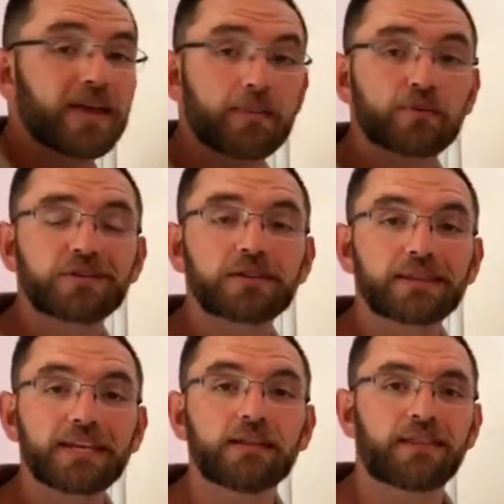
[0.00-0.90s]
be able to
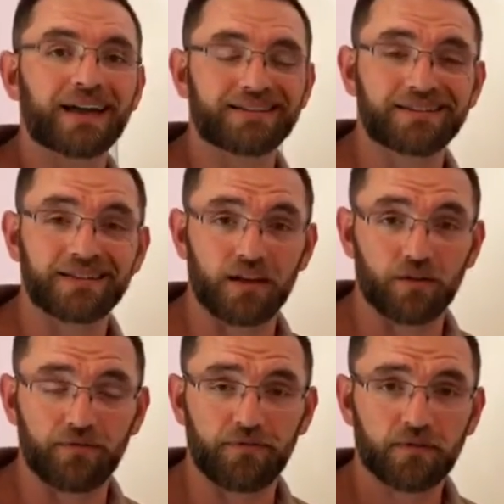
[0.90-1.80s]
lead
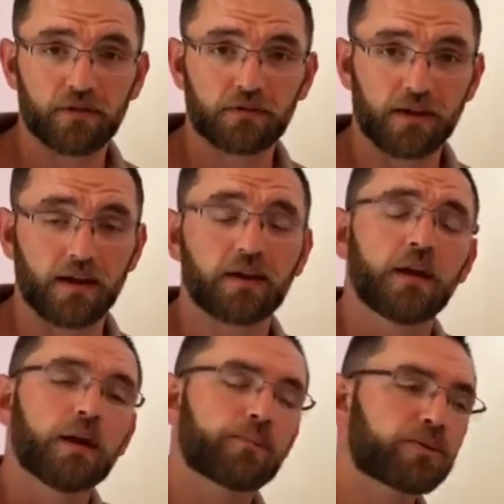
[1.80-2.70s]
thyself. Okay?
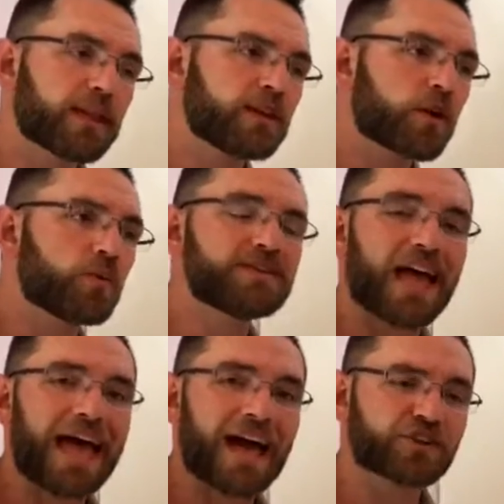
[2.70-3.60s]
Plato was
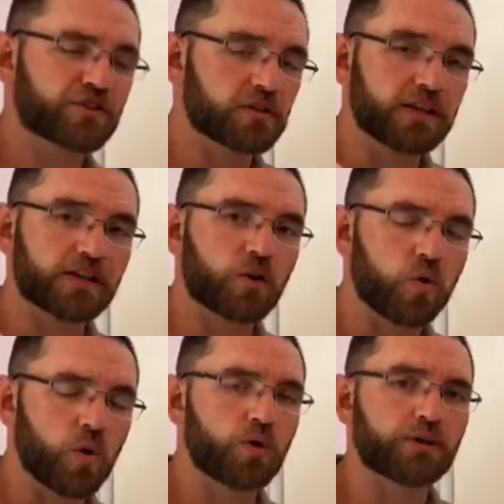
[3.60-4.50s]
actually
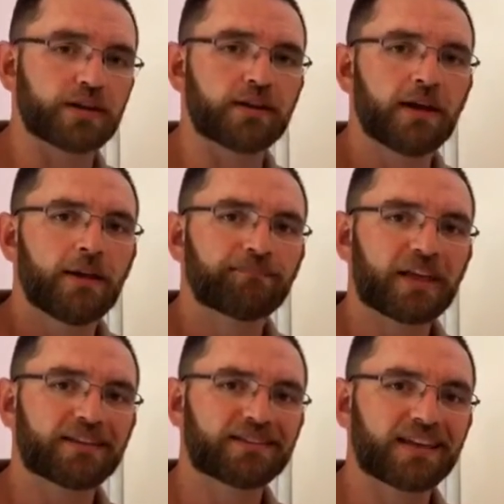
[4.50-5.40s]
quoted
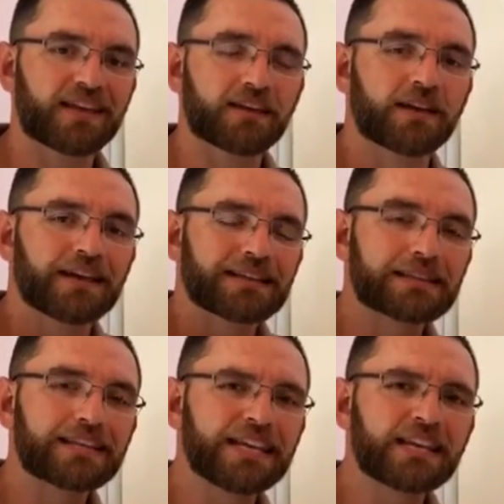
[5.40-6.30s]
as saying,
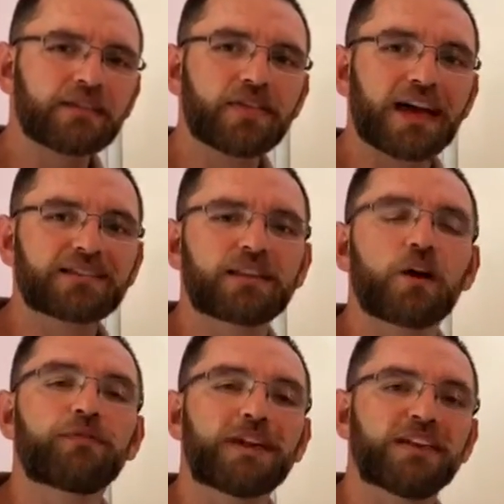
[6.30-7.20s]
leading
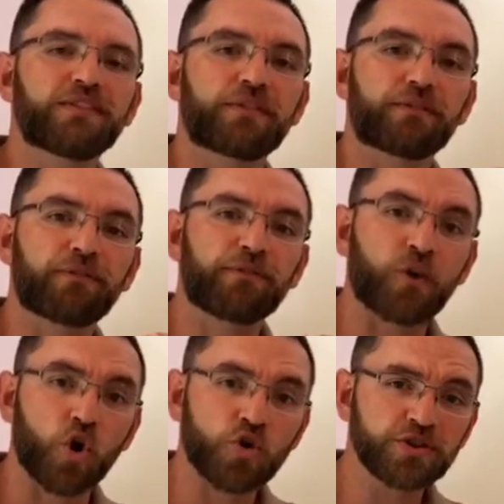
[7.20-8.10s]
thyself is the
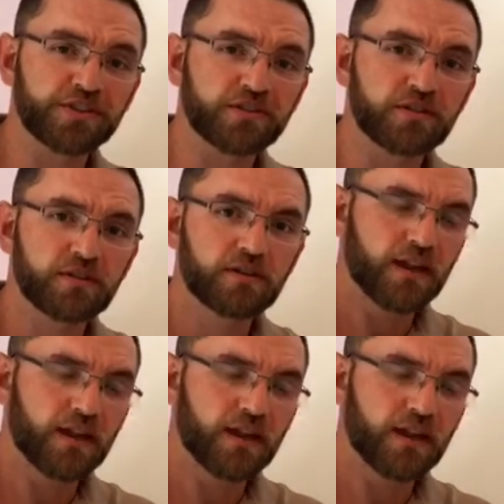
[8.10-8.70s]
first